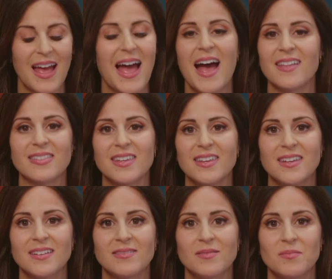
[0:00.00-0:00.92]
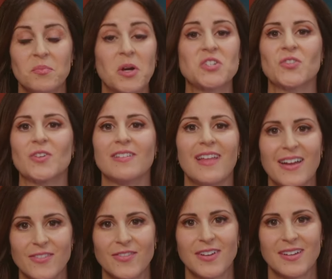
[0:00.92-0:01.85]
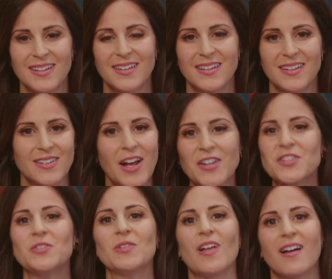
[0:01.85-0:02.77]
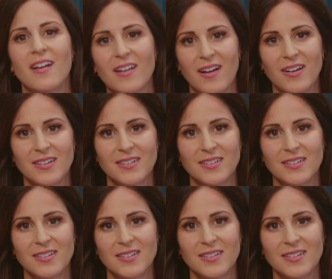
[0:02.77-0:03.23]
at the March for Life not too long ago.